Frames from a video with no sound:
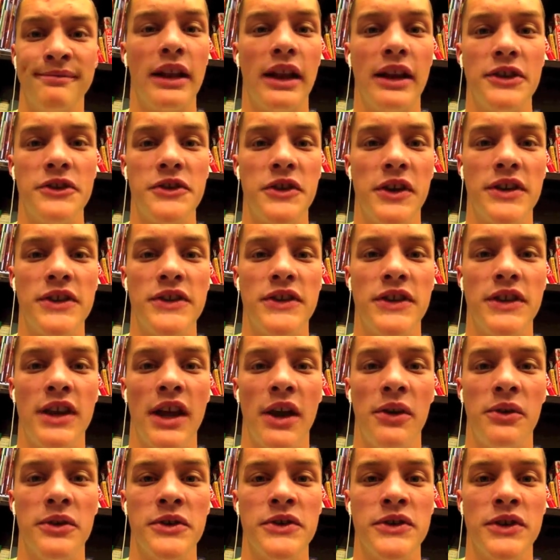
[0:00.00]
I just gotta sit
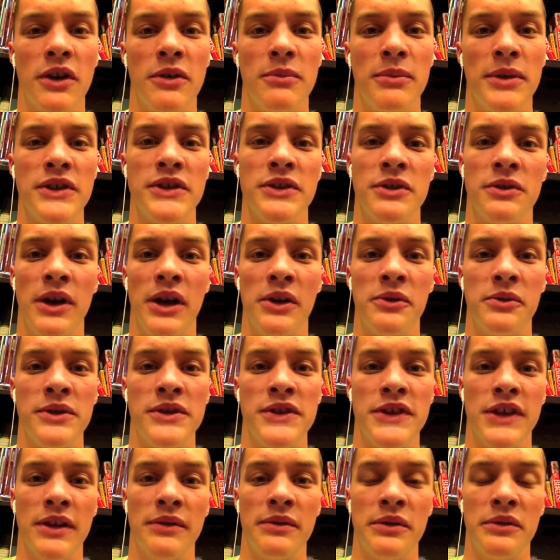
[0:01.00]
down and start messing around with
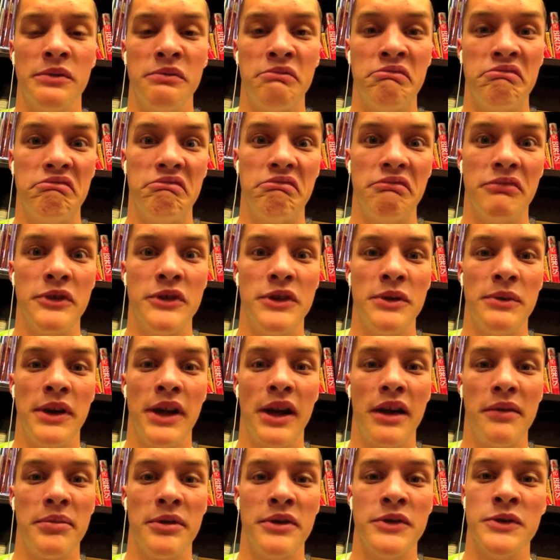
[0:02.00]
stuff, and we'll see what
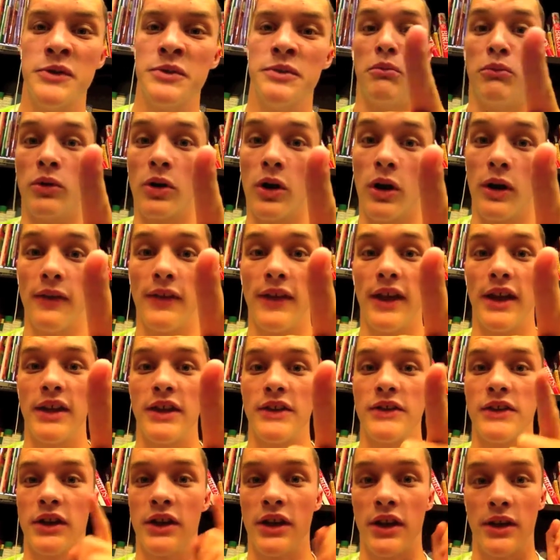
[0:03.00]
happens. More on that
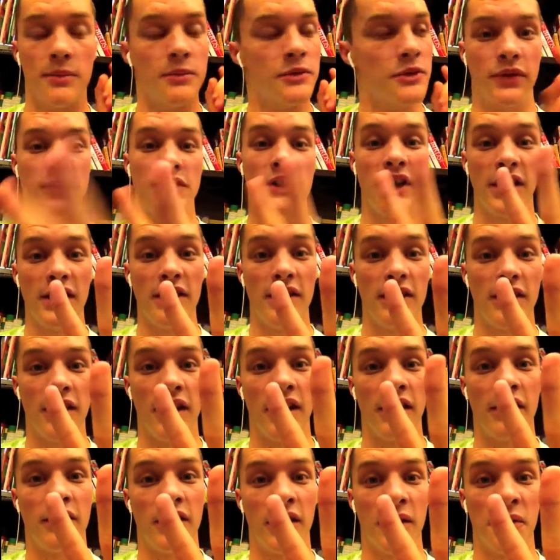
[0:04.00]
as it comes. The second
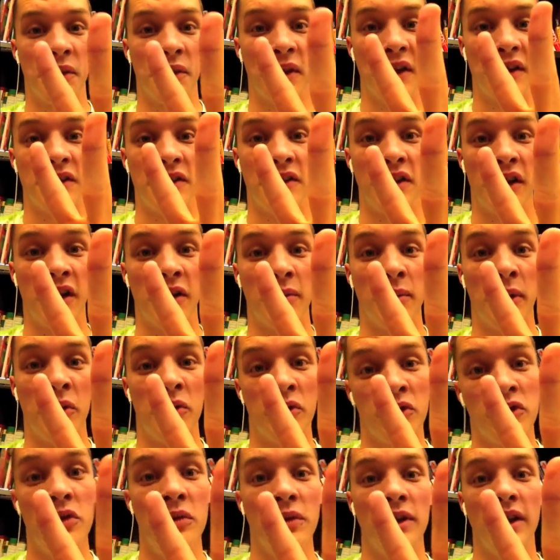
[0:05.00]
thing that I'd like to talk
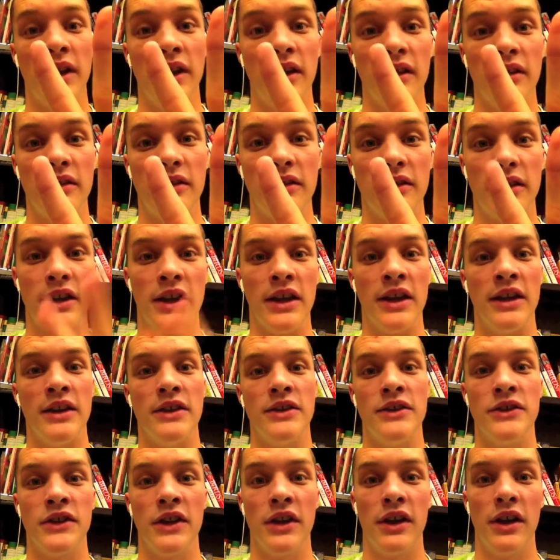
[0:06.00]
about doing
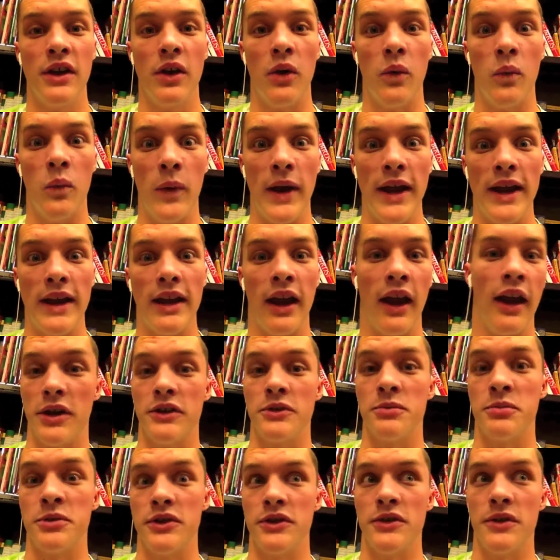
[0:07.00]
is waiting,
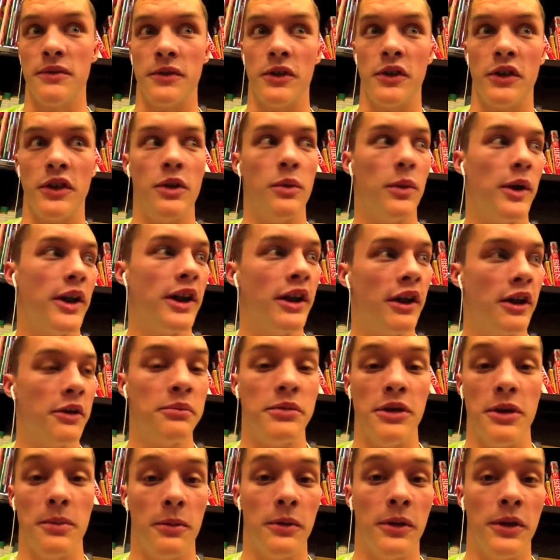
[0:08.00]
specifically waiting on
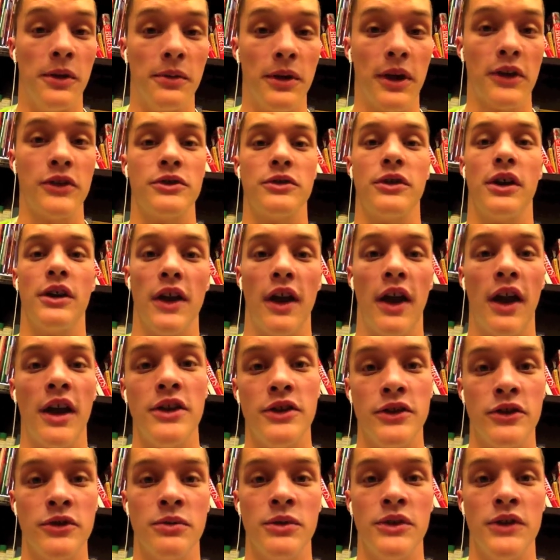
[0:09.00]
people in restaurants. I
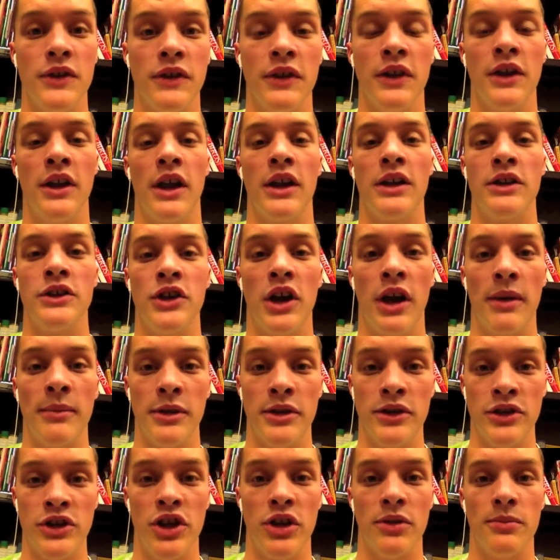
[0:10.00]
just recently got a job at
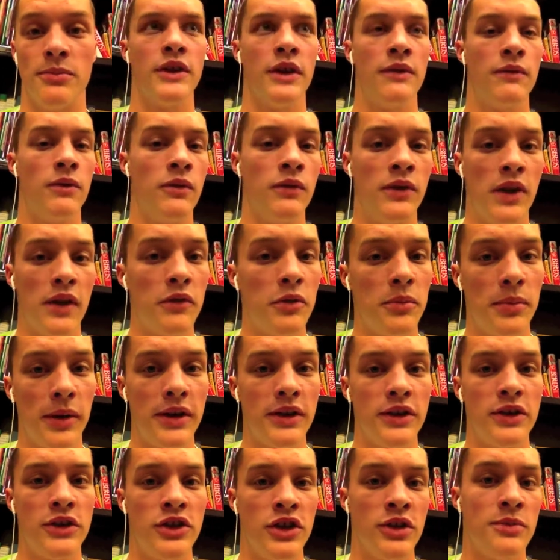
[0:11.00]
Jim's. If you've never been
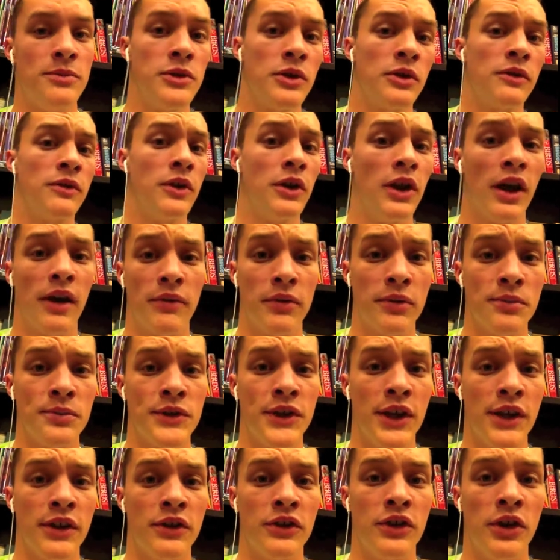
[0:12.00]
to Jim's, or if you're not from
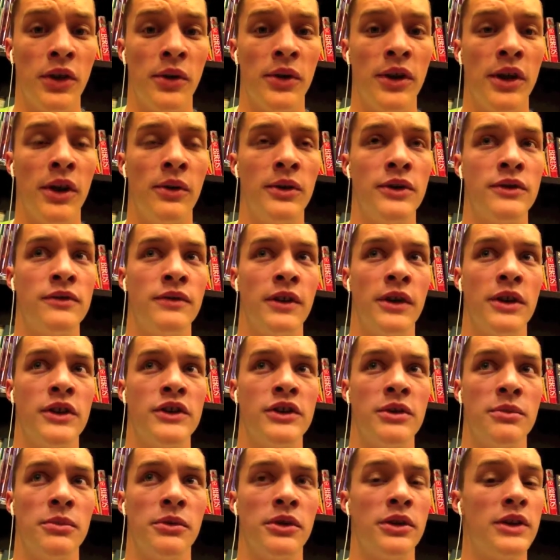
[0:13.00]
San Antonio, it's very
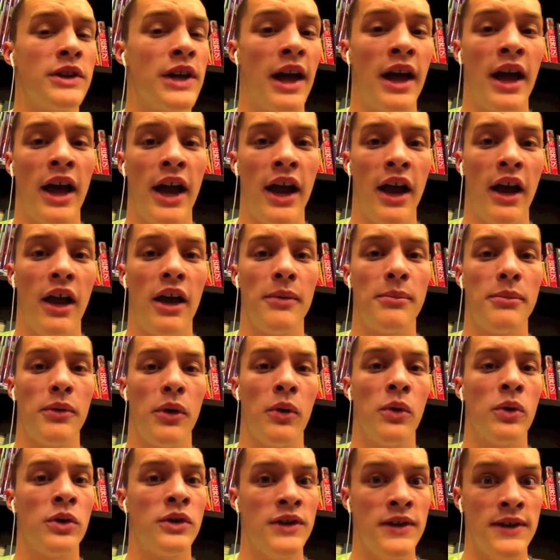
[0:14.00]
similar to IHOP
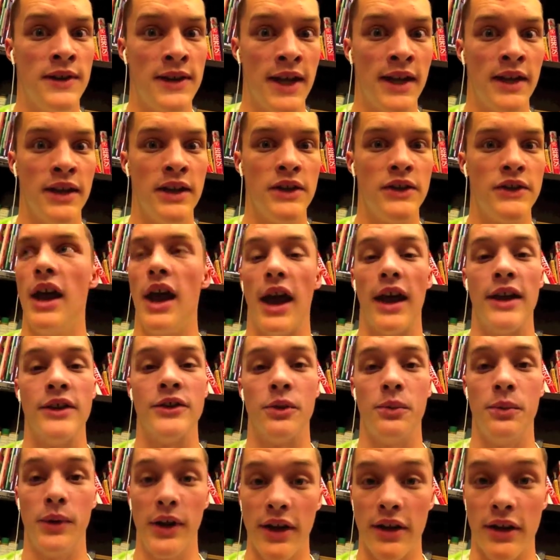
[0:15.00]
or to Denny's as a
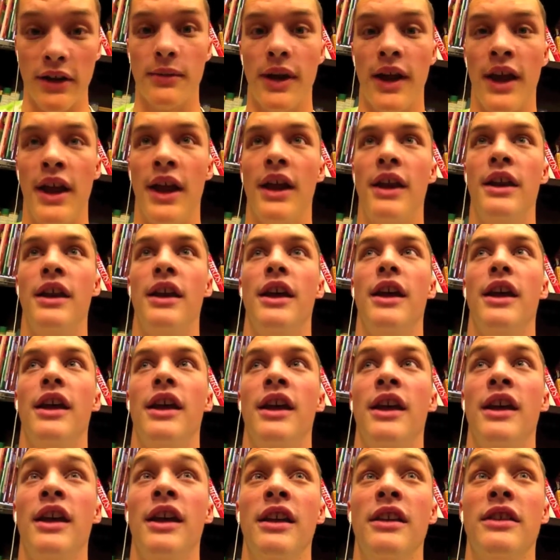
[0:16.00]
waiter, and
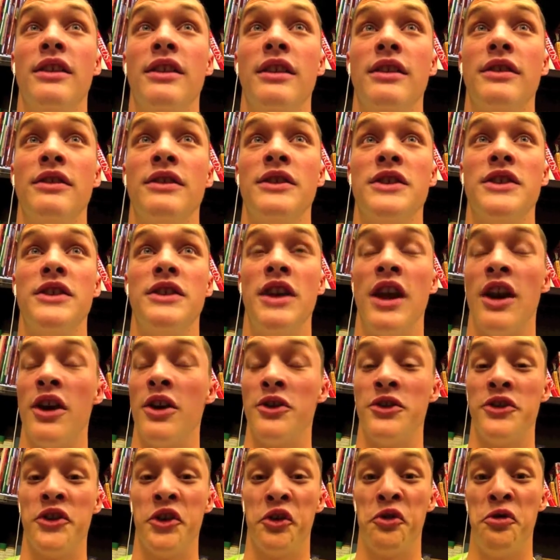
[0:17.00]
it
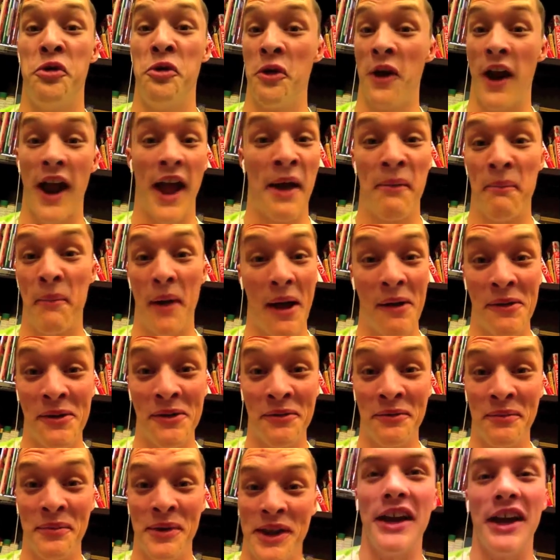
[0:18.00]
scares the crap out
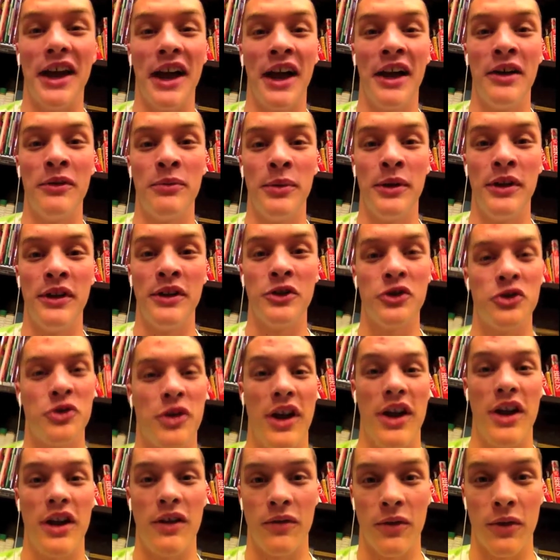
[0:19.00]
of me. I've been in
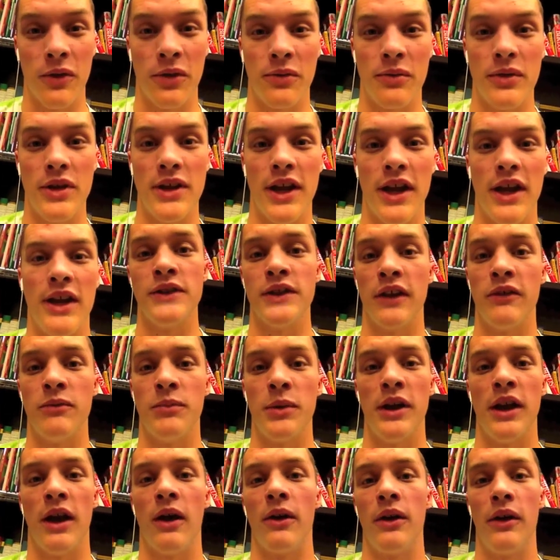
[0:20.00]
training for 3 days. I've
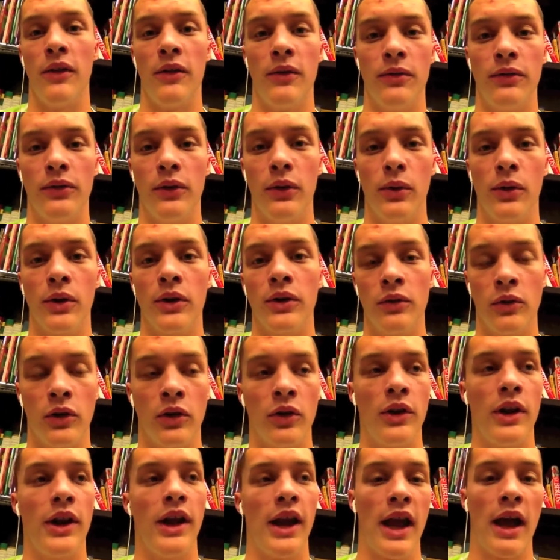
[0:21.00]
been out on the floor
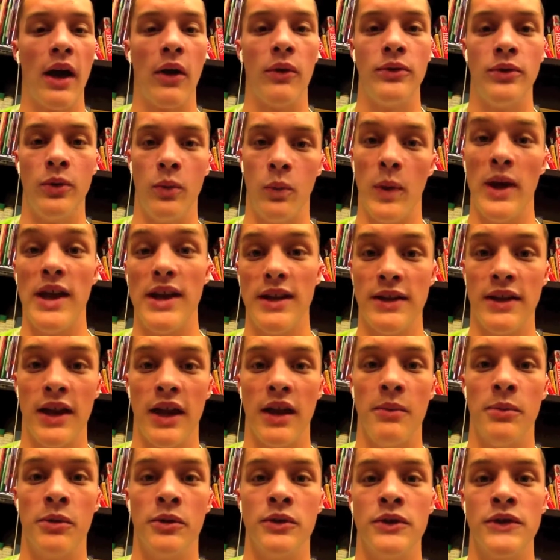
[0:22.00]
learning how to wait
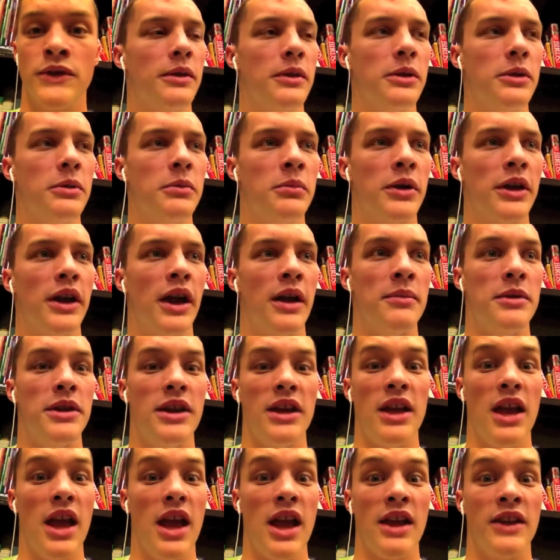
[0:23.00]
tables, but I mean,
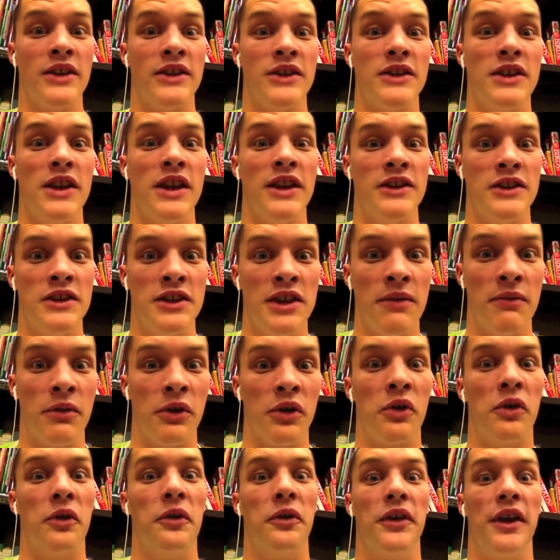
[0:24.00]
it's
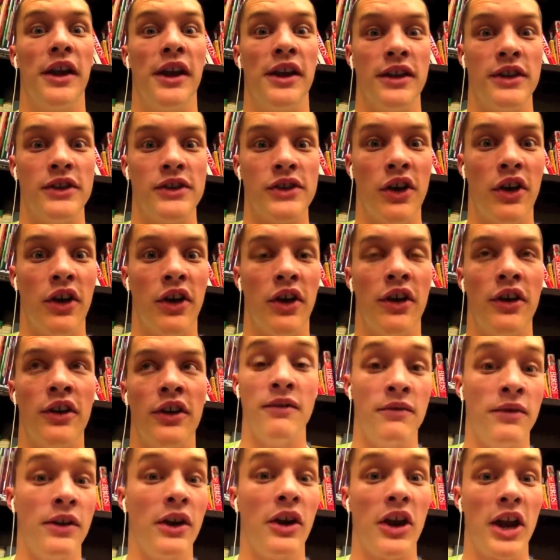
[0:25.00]
difficult and it's hard.
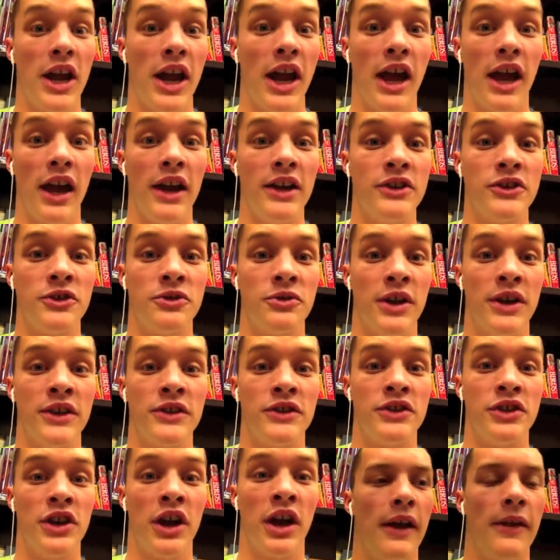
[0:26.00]
Very high stress
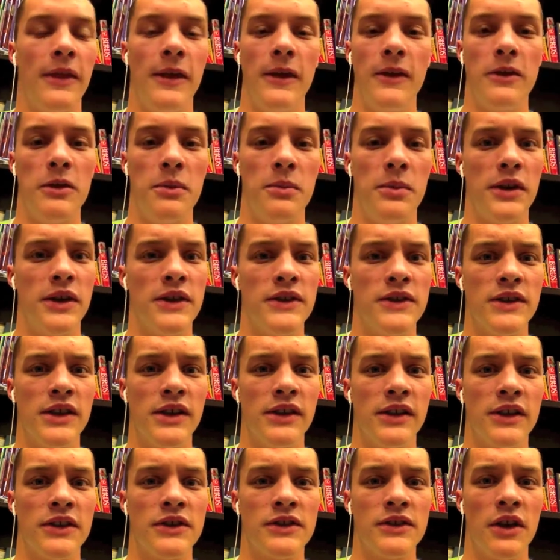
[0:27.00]
job. I think the biggest thing
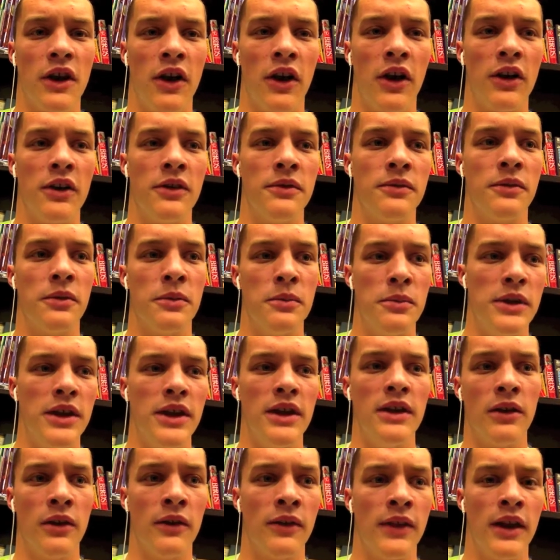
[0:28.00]
that's hard for
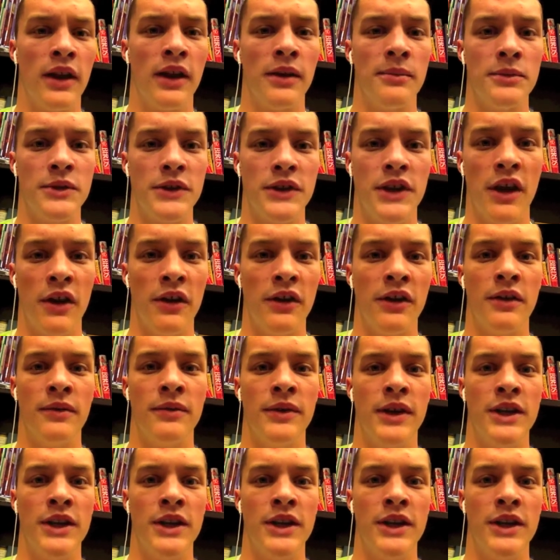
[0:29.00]
me, or that I'm scared of,